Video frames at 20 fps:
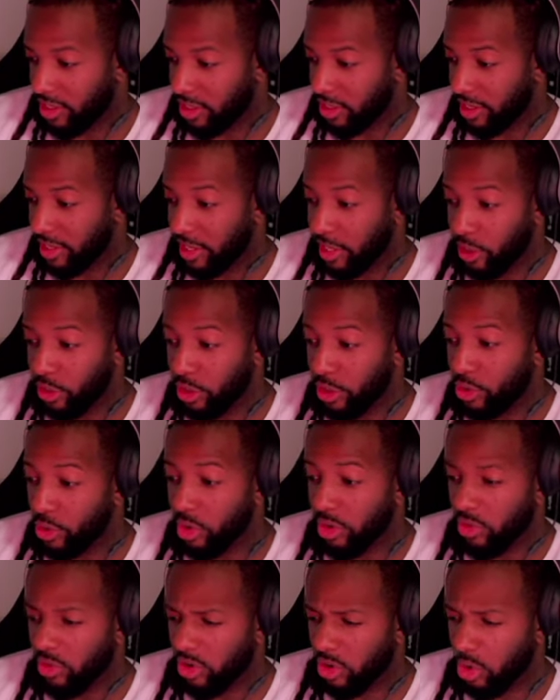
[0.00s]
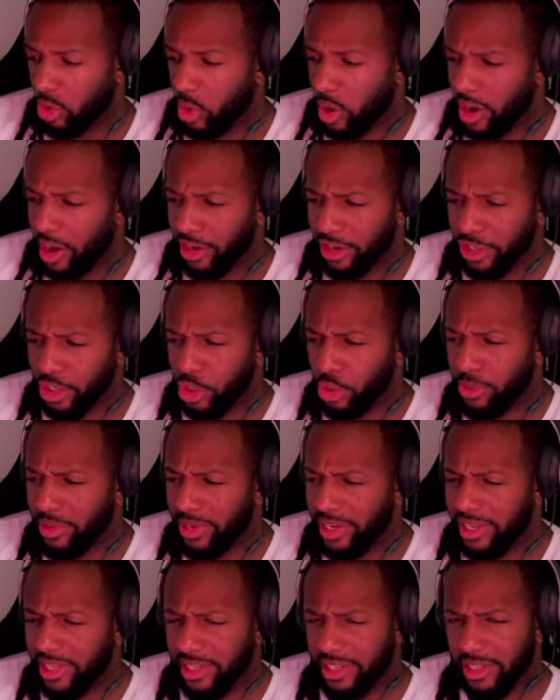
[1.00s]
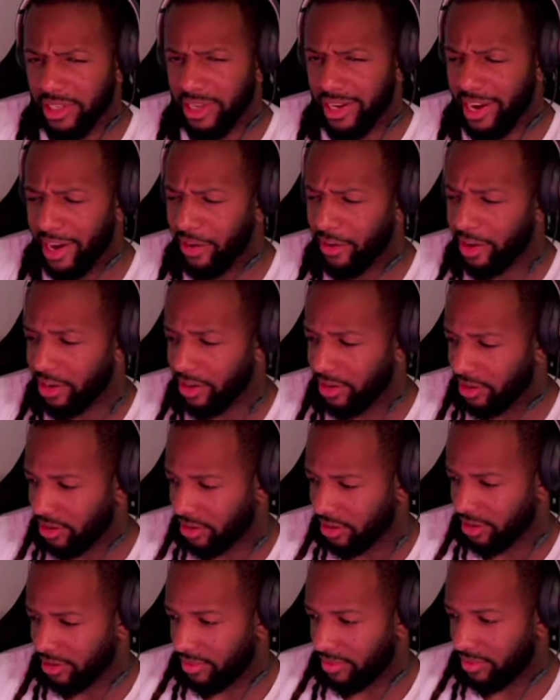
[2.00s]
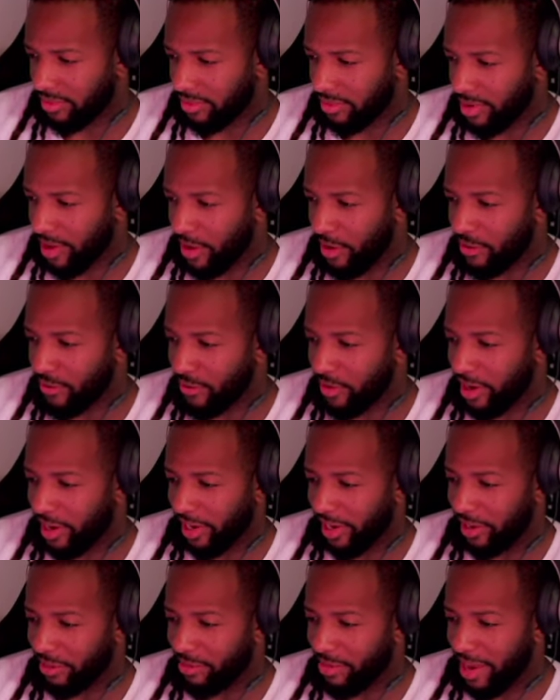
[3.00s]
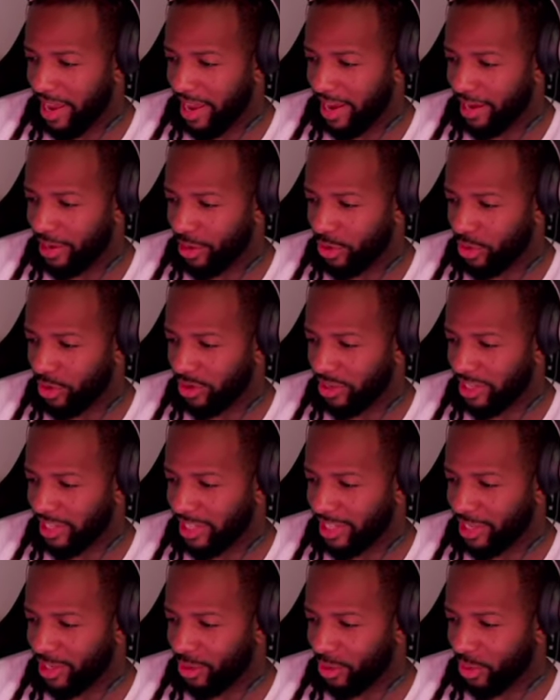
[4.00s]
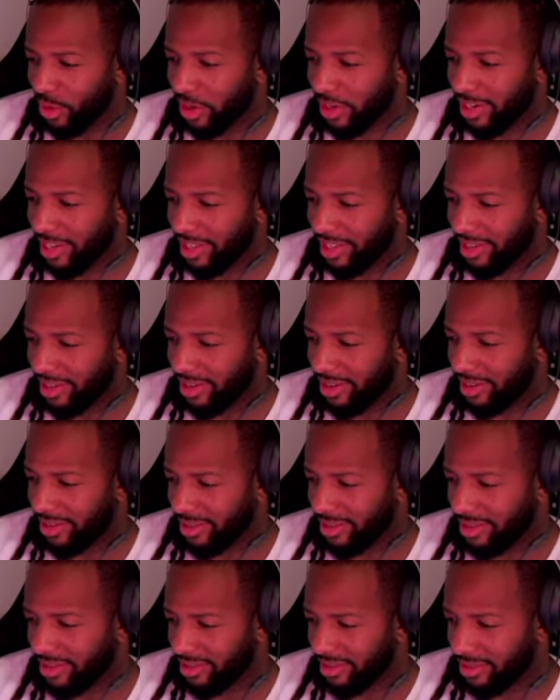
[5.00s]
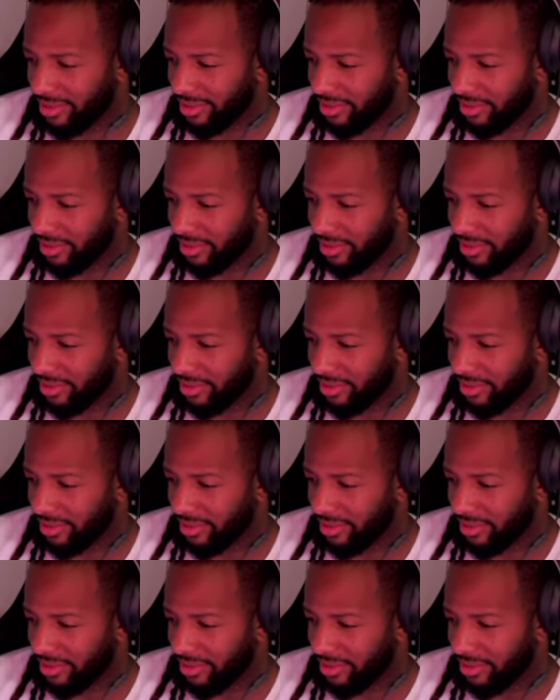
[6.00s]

kill you would require too many scenarios. I'm fairly bad at doing detailed work like that.